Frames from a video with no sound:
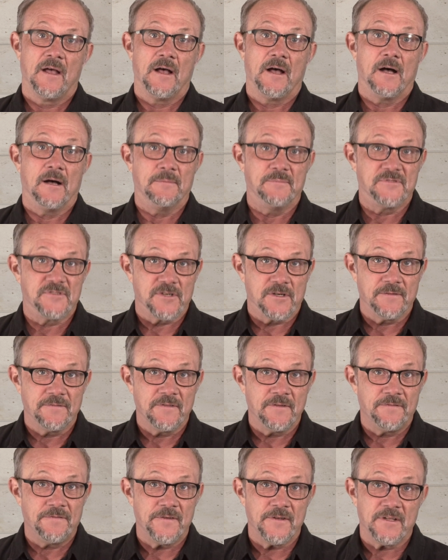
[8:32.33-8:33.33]
Observe
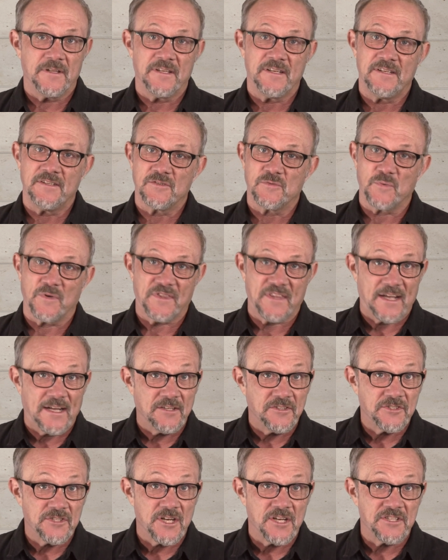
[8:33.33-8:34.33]
the feelings
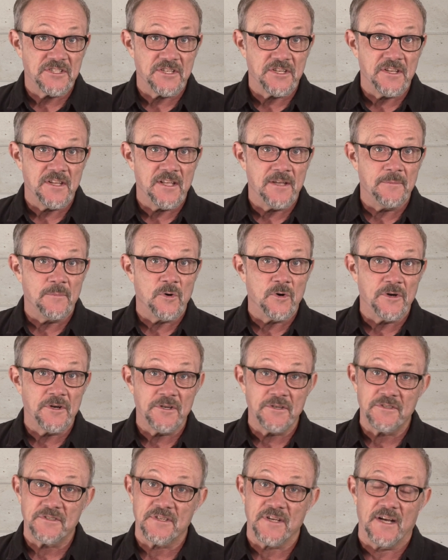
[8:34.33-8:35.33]
without judging them or
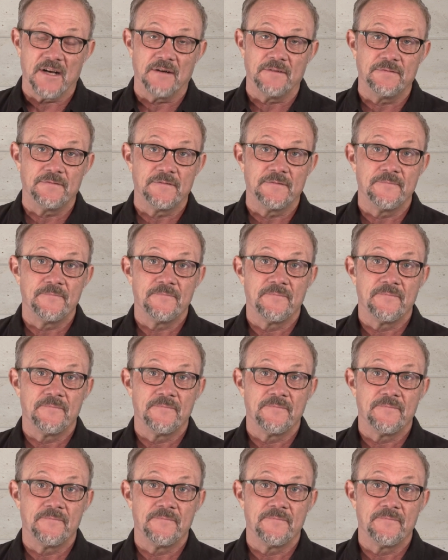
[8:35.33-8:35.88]
yourself.